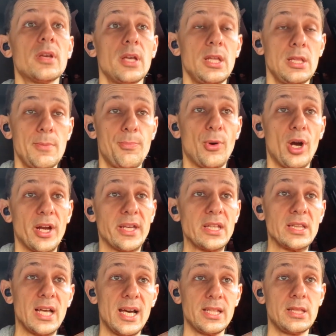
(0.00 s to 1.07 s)
in the
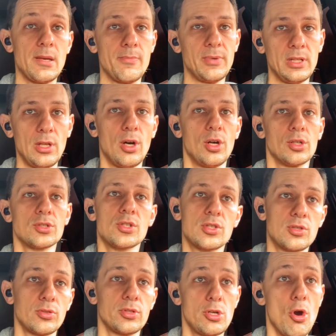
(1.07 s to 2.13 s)
parking lot that belongs
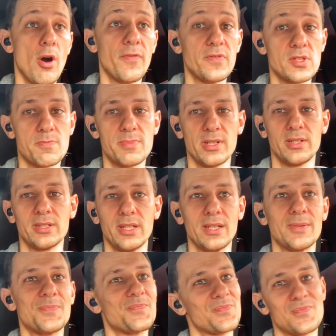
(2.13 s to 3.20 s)
to the office
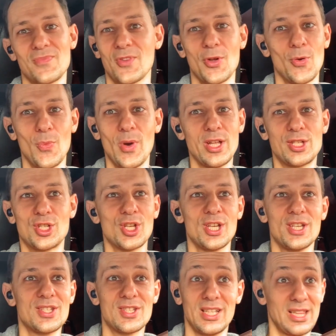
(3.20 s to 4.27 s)
building, which
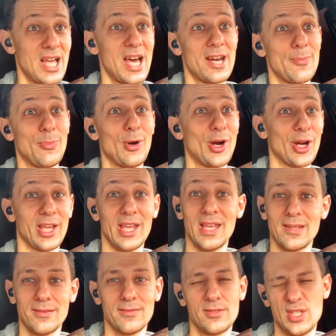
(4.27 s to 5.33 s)
is a lot of
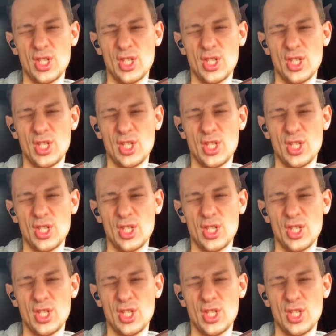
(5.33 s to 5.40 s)
parking.